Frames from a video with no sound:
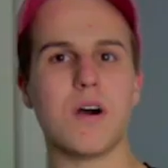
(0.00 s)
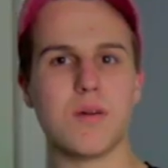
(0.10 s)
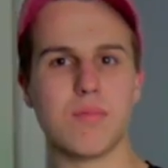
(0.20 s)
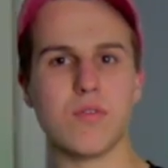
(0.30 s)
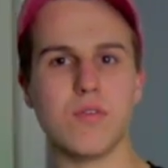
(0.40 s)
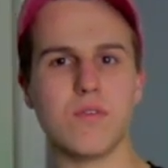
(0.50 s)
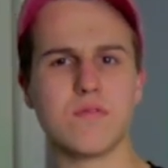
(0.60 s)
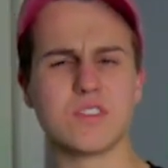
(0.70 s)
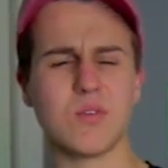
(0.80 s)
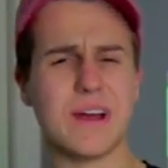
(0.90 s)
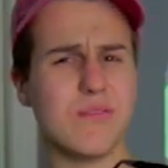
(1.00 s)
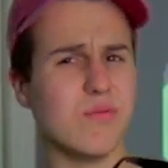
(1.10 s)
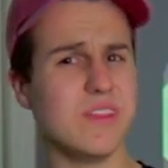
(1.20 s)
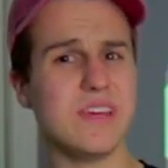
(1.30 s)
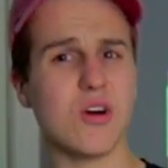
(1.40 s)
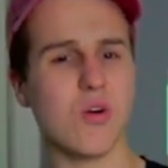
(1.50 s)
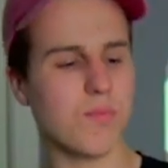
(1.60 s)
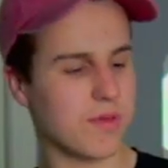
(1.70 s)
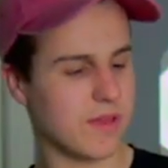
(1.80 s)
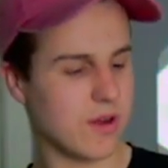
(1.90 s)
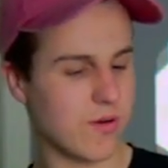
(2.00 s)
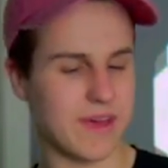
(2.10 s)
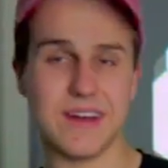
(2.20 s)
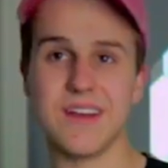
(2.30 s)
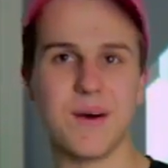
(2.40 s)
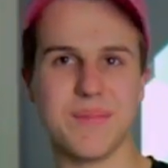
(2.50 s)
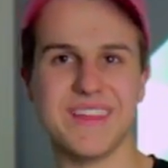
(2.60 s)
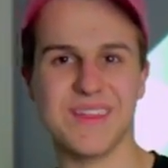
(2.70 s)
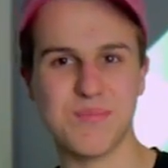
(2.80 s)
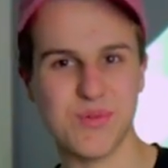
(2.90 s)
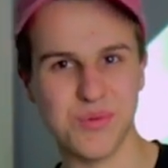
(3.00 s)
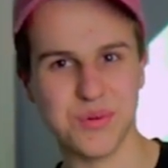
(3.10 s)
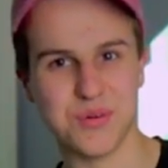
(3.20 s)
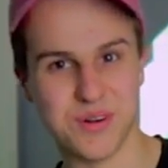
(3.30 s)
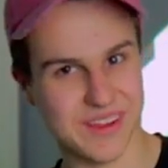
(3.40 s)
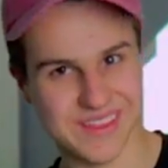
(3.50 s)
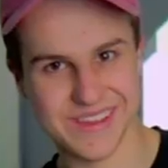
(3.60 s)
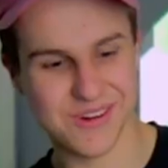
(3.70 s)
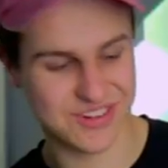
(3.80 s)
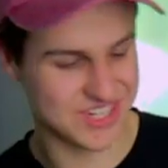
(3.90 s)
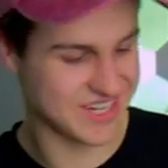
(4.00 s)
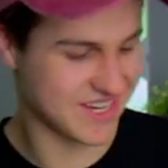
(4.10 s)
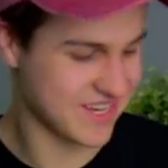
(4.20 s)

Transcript: waterproof, so I really hope they don't end up in the pool or in the ocean.